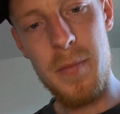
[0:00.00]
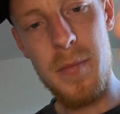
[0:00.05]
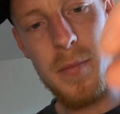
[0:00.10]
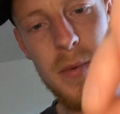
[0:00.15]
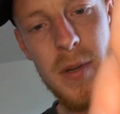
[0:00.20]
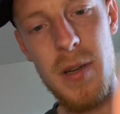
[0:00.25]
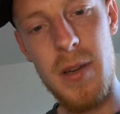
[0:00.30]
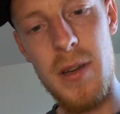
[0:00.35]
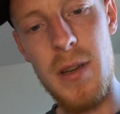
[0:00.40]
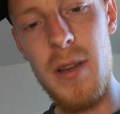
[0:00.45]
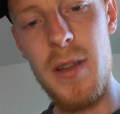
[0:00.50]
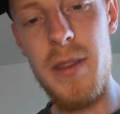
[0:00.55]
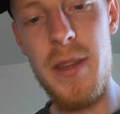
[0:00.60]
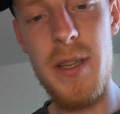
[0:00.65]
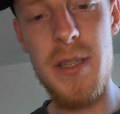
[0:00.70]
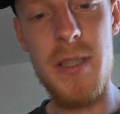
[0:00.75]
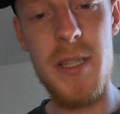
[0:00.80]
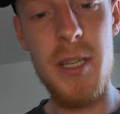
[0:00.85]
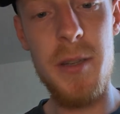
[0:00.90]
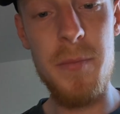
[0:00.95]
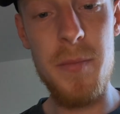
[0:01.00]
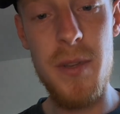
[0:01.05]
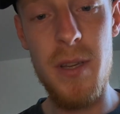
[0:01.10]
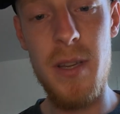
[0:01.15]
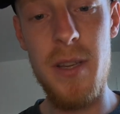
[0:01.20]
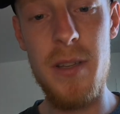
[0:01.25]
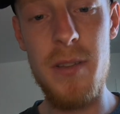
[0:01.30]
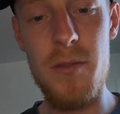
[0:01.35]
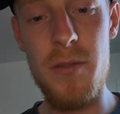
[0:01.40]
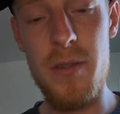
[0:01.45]
But they seemed
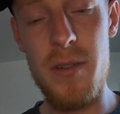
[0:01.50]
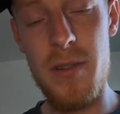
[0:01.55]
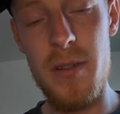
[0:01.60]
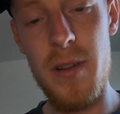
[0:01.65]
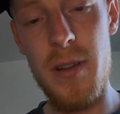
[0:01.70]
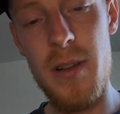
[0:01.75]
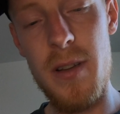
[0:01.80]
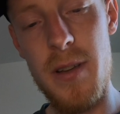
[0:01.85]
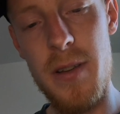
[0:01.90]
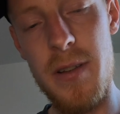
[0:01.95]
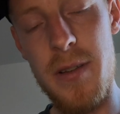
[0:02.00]
interested,